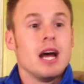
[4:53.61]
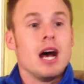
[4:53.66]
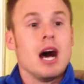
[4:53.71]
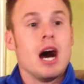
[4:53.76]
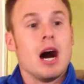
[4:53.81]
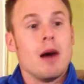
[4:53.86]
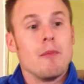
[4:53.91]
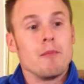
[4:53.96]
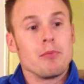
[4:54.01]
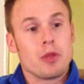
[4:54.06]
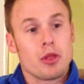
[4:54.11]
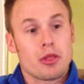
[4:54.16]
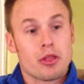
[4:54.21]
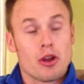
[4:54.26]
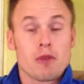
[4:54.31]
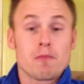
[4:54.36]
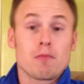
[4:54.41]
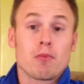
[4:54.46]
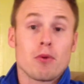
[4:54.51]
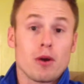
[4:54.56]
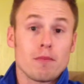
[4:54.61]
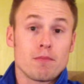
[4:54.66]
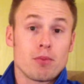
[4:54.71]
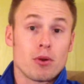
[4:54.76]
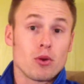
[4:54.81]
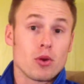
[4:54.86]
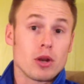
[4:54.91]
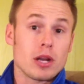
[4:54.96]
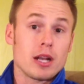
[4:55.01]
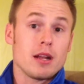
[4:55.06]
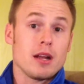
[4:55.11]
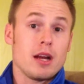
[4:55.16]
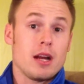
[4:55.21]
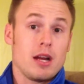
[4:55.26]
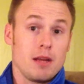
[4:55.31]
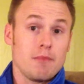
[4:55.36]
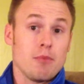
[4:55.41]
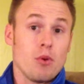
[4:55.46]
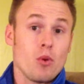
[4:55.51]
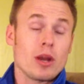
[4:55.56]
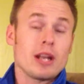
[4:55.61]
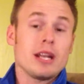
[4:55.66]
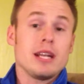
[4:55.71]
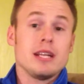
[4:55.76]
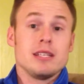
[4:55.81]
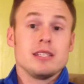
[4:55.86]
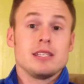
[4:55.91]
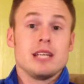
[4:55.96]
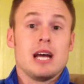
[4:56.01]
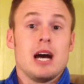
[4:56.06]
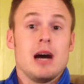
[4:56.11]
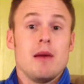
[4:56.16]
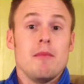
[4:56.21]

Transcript: The third point is